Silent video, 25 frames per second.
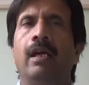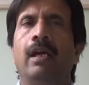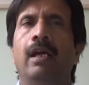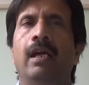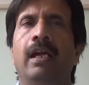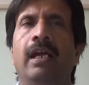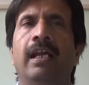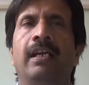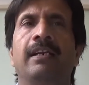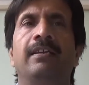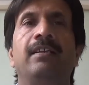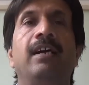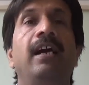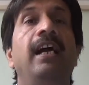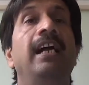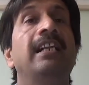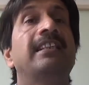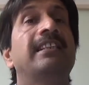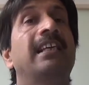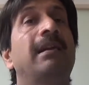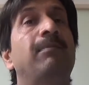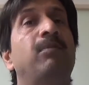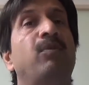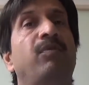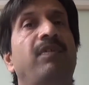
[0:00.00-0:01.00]
and the
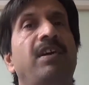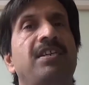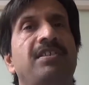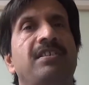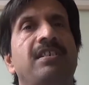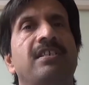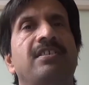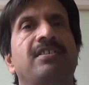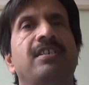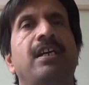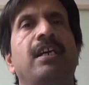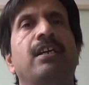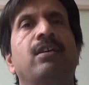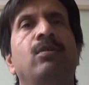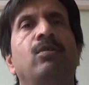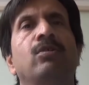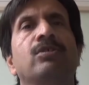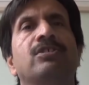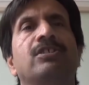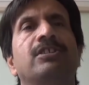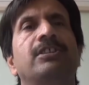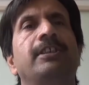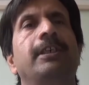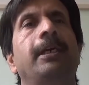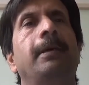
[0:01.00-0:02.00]
healthcare professionals
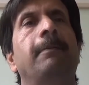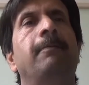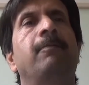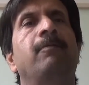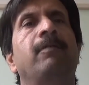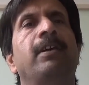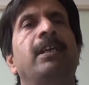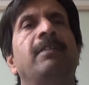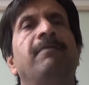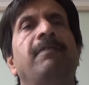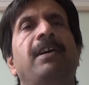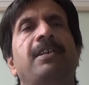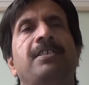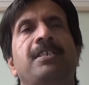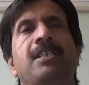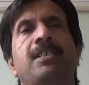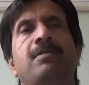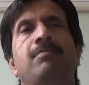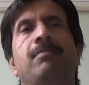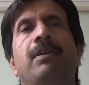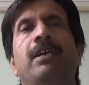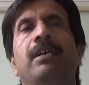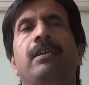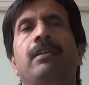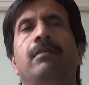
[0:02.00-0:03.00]
diagnose CMV
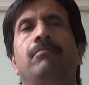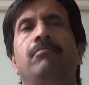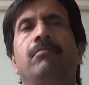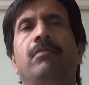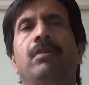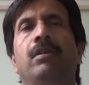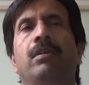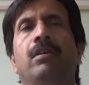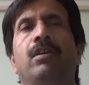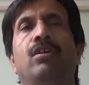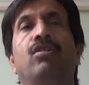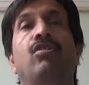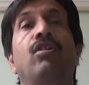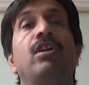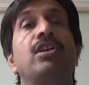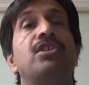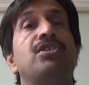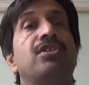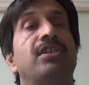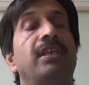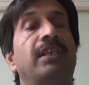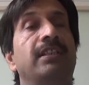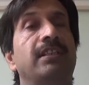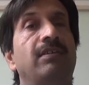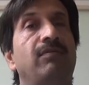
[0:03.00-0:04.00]
infections by uh,
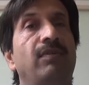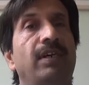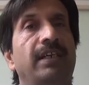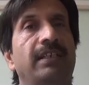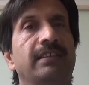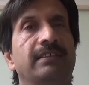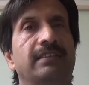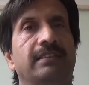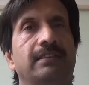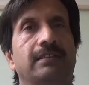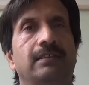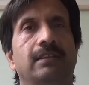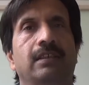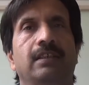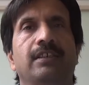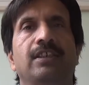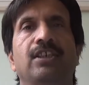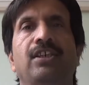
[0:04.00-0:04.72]
culturing the virus, uh,